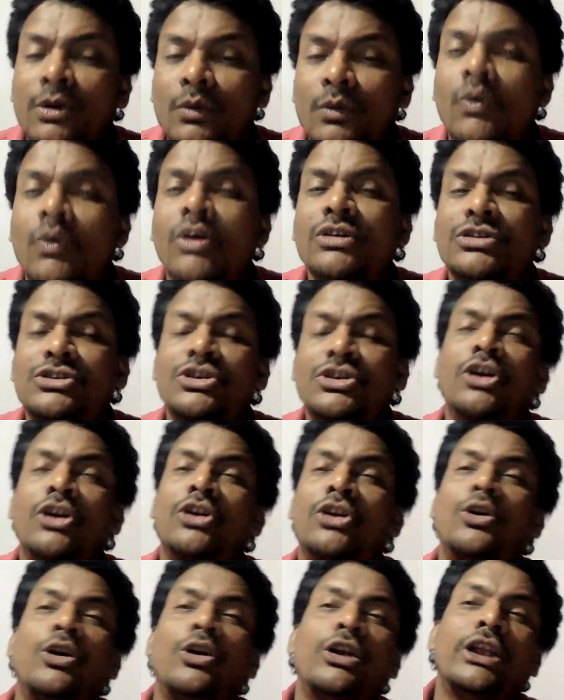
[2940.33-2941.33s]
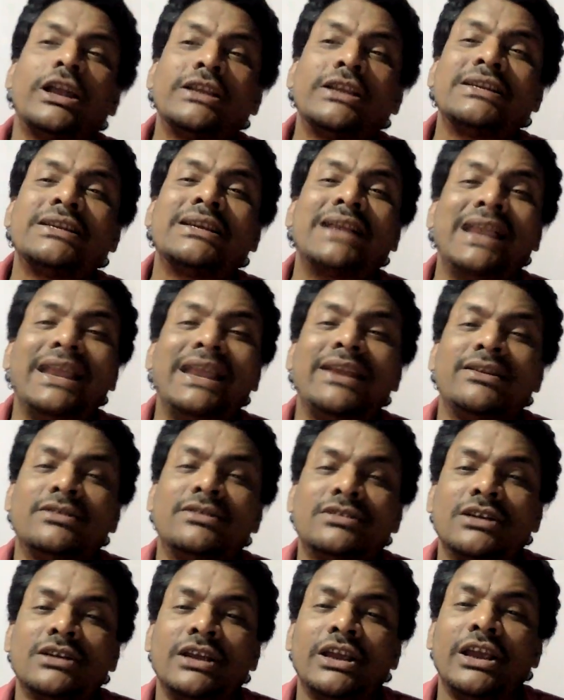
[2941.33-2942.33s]
washed or called as a
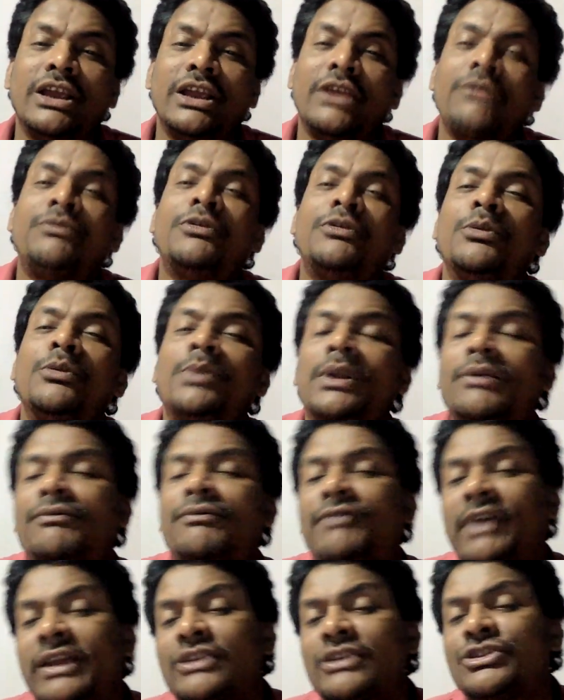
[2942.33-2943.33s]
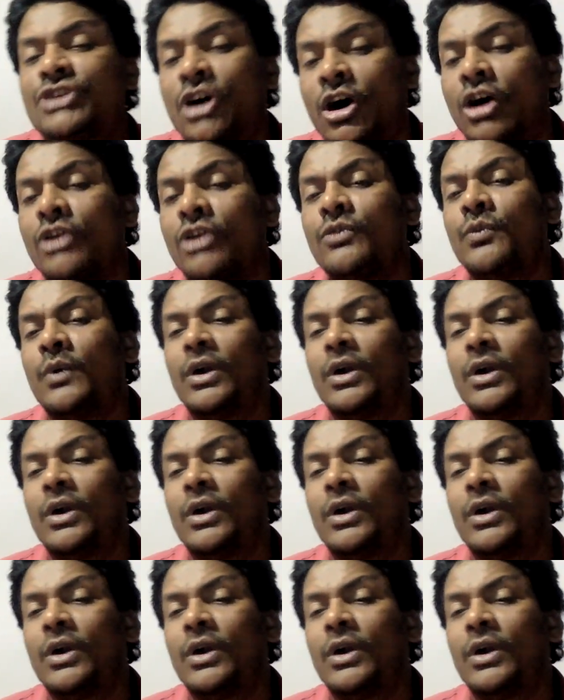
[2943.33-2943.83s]
cleaned. If you will fetch hot